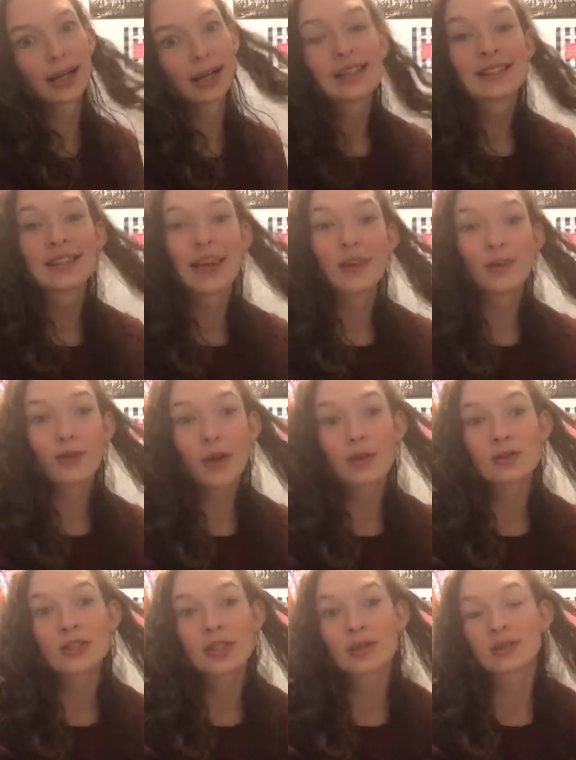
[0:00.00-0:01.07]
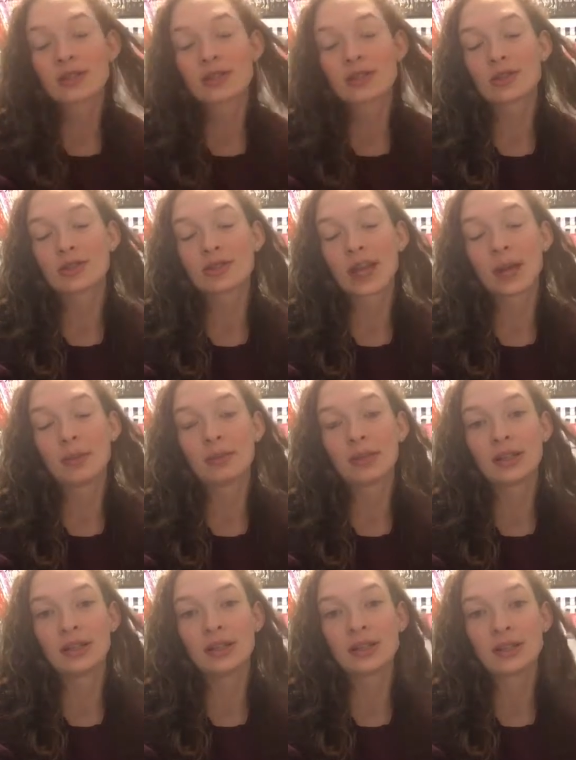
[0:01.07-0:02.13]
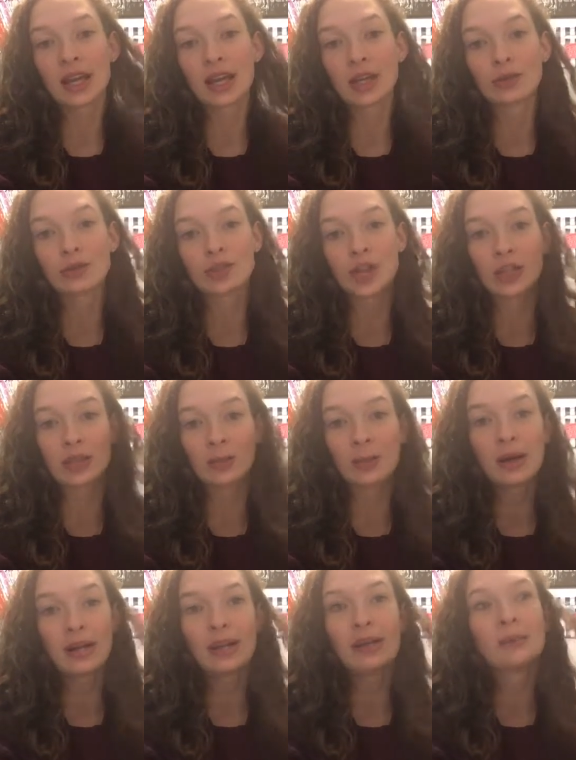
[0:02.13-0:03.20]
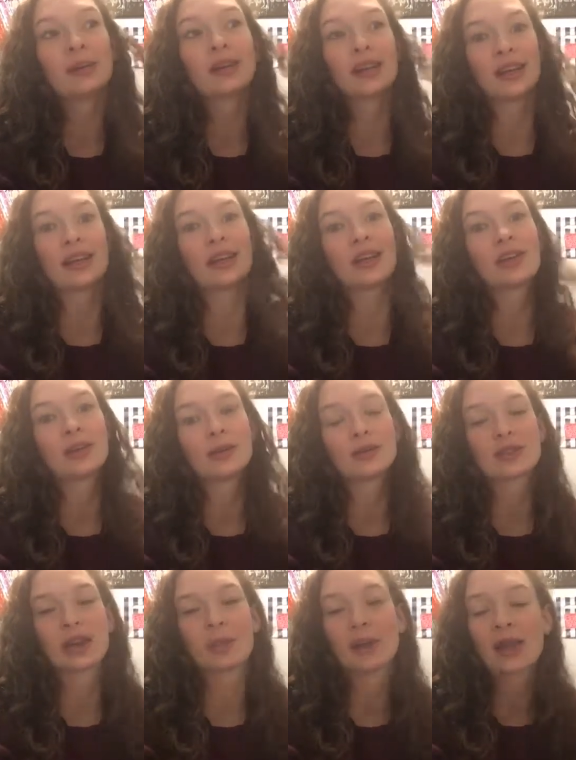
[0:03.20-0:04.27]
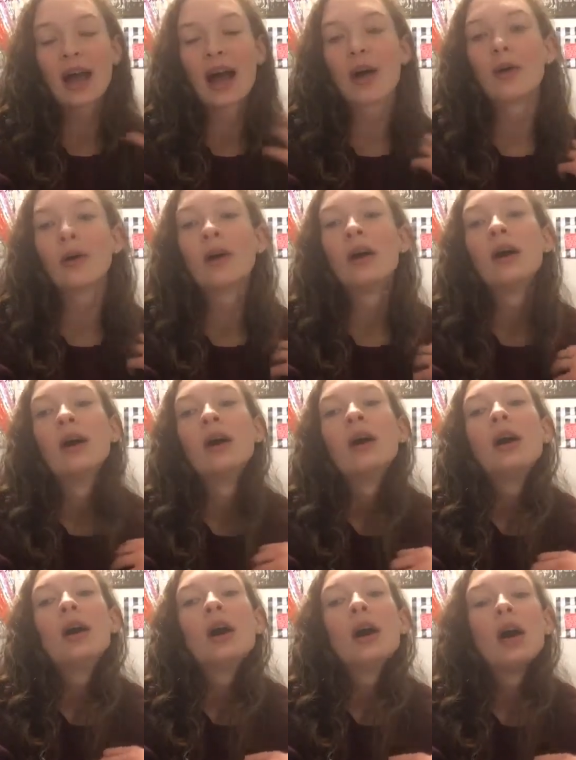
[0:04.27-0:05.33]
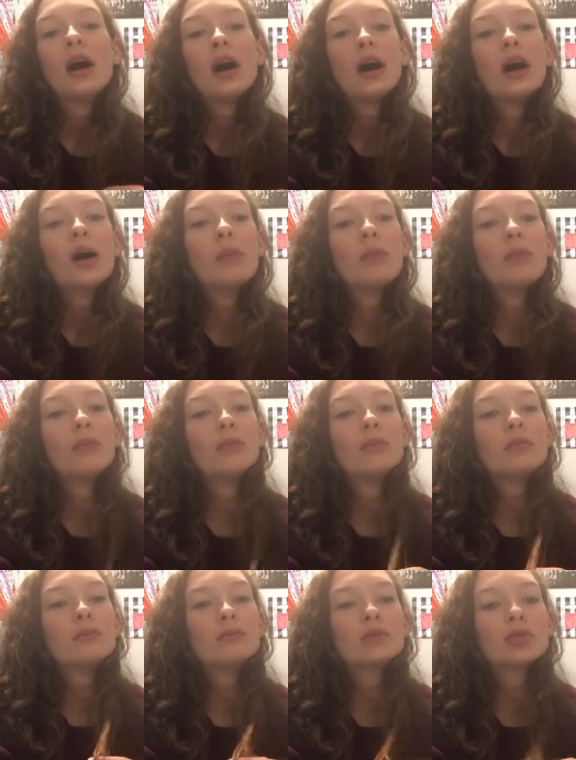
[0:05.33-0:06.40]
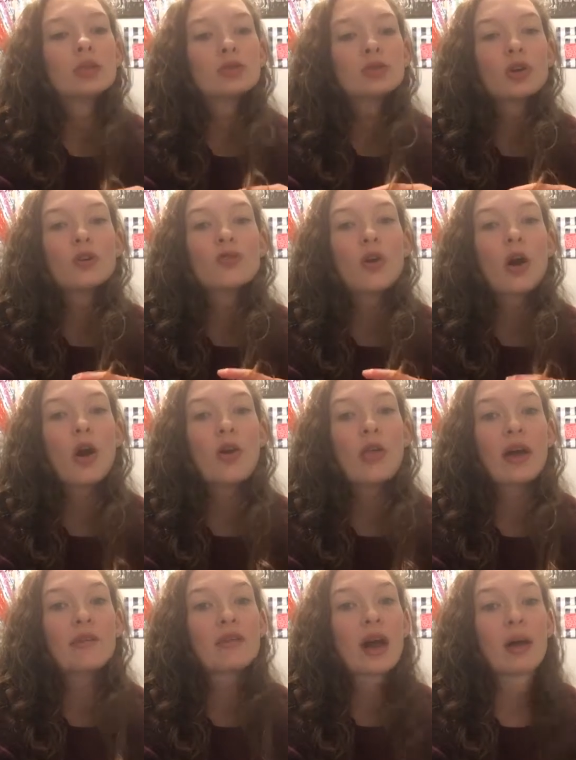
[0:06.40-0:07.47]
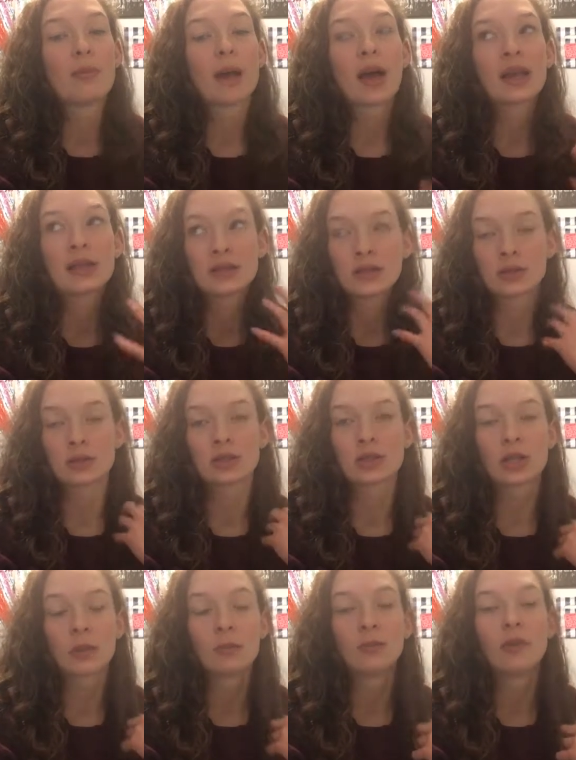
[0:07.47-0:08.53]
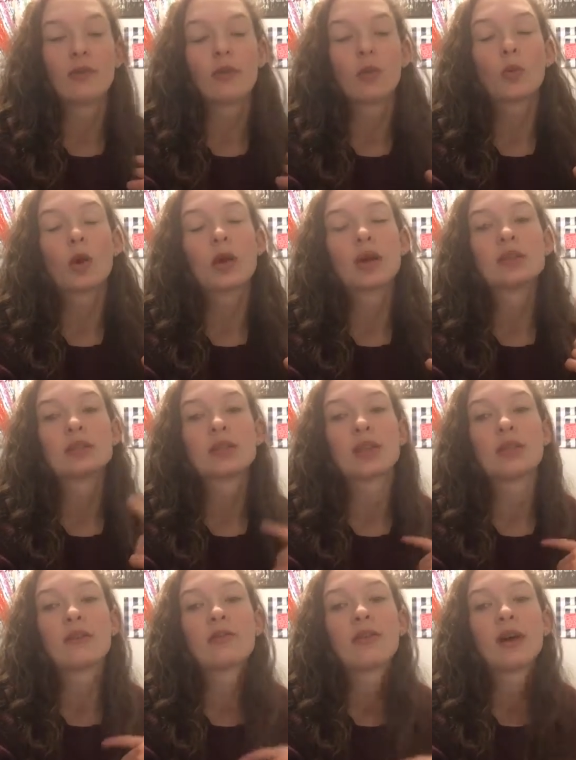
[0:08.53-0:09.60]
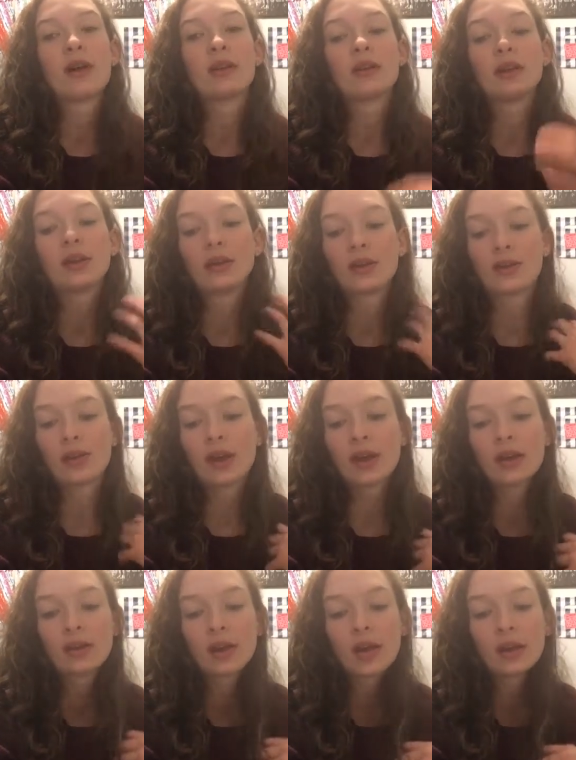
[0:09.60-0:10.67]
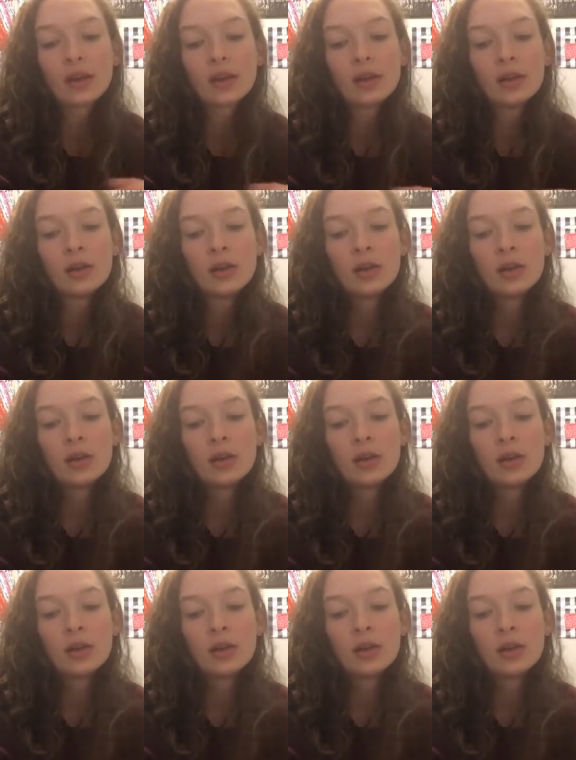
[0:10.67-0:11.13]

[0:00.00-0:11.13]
it stayed frozen. It was still saying please take your rejected money but again nothing was coming out. Um, so so far all that I've gotten back is some of the ones and then finally the thing like